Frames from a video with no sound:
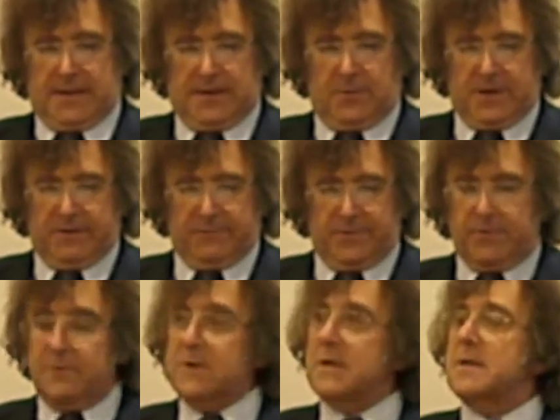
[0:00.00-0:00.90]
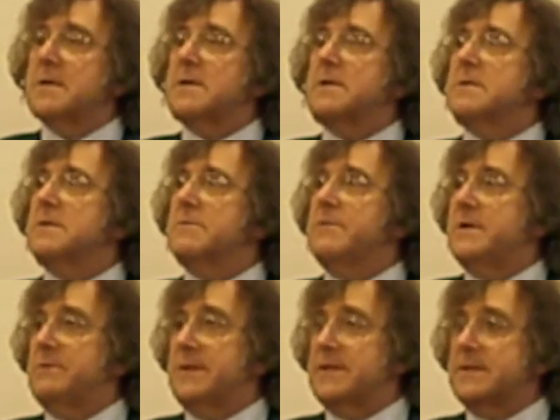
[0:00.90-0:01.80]
However,
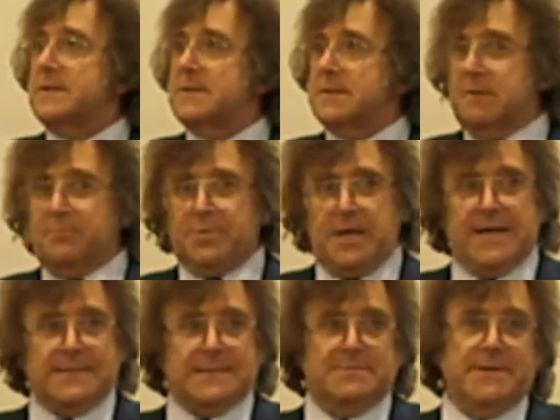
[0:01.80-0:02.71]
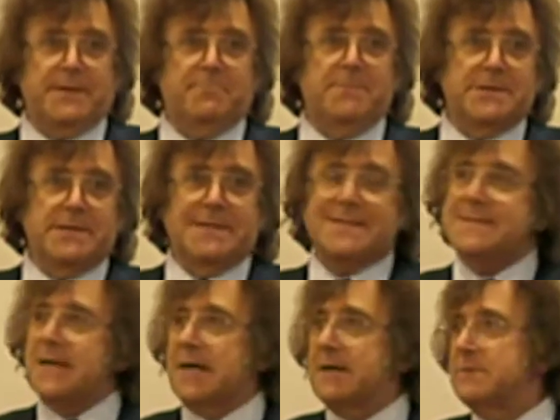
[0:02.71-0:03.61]
there is approximately $1
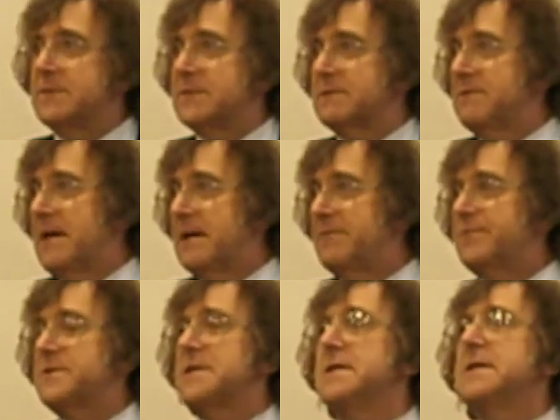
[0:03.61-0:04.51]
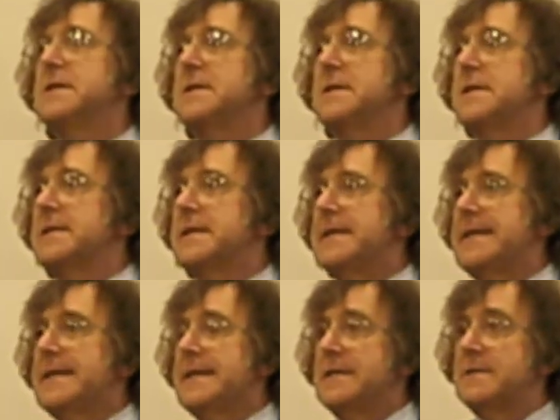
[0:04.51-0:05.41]
million left
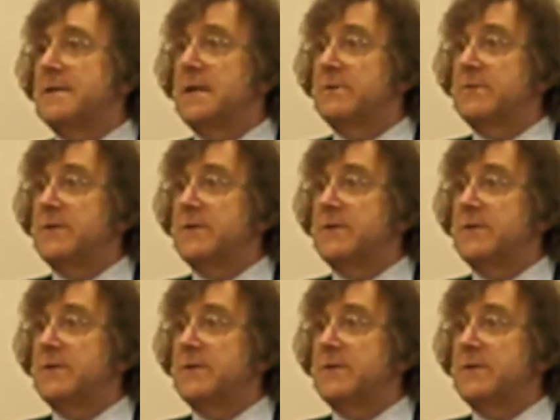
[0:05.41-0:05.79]
in